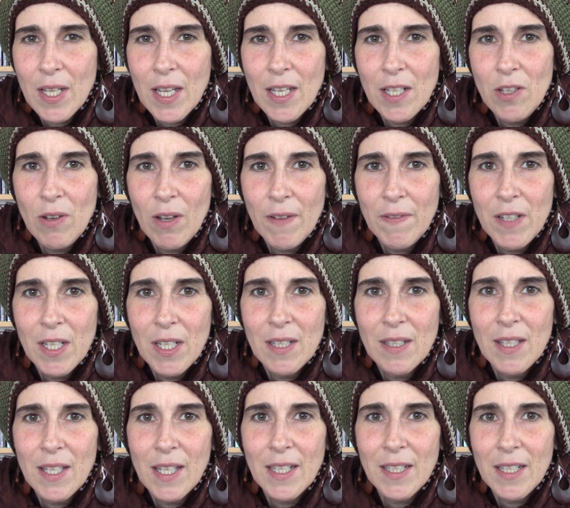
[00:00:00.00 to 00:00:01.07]
and you have to
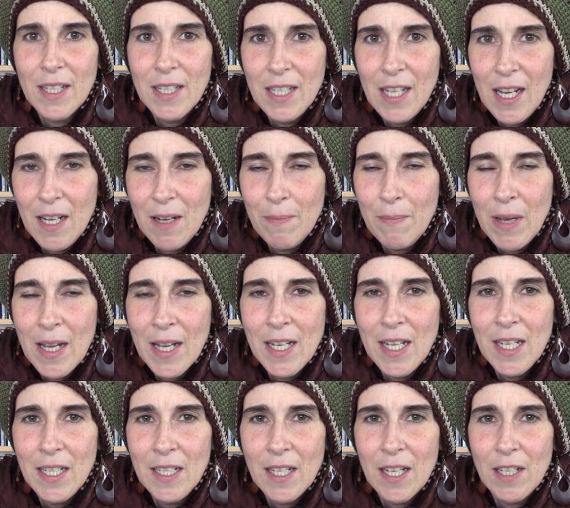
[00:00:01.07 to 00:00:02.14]
consent to data
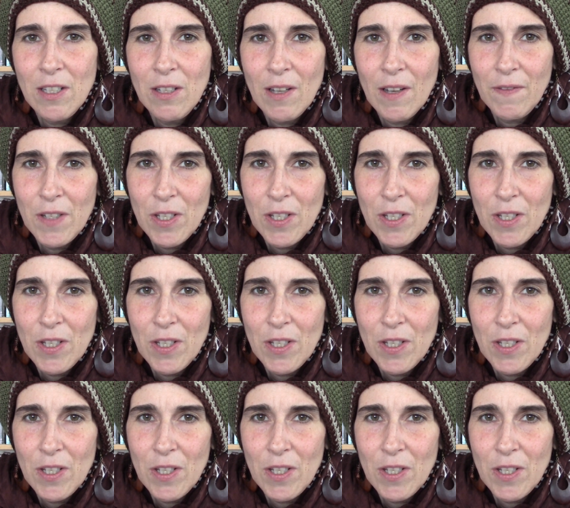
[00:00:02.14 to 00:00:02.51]
mining and you have